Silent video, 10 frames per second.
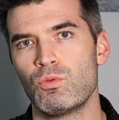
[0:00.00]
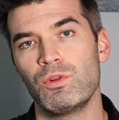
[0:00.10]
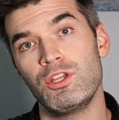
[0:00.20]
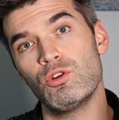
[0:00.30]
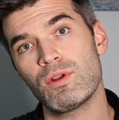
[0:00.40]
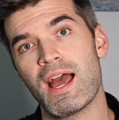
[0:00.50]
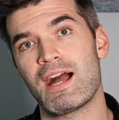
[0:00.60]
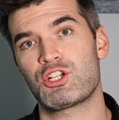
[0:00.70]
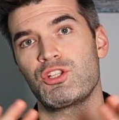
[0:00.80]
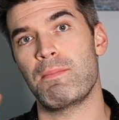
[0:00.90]
Well, you don't
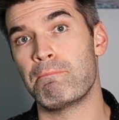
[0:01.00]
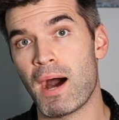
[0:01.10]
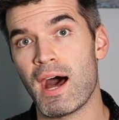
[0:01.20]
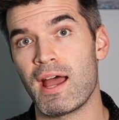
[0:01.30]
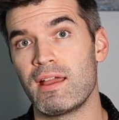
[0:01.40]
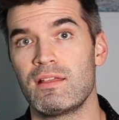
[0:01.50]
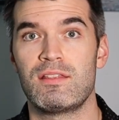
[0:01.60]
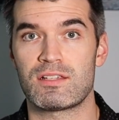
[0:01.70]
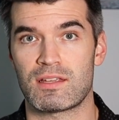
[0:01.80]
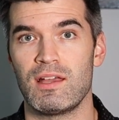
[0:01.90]
actually buy
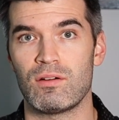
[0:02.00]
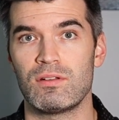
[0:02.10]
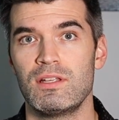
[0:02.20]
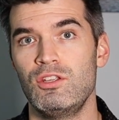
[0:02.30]
this account.